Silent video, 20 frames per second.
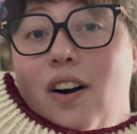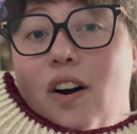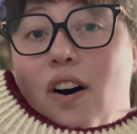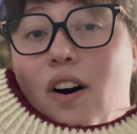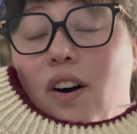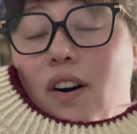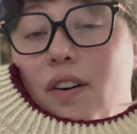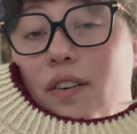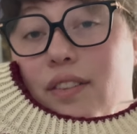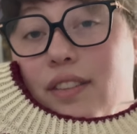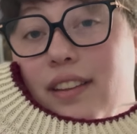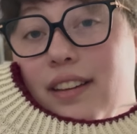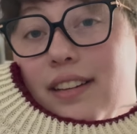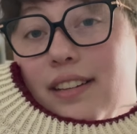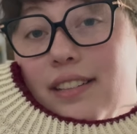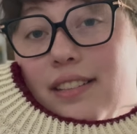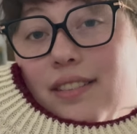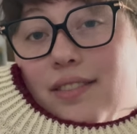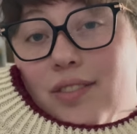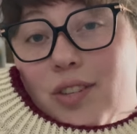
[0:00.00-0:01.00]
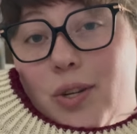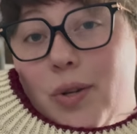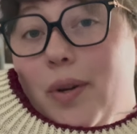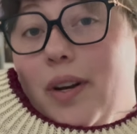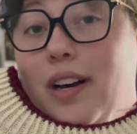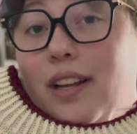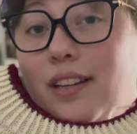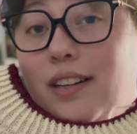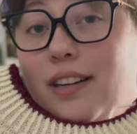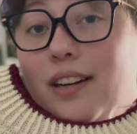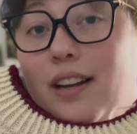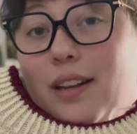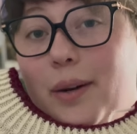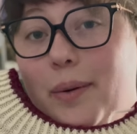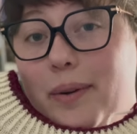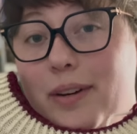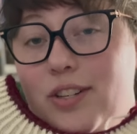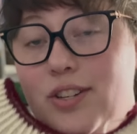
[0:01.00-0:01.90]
all of the two-color colorwork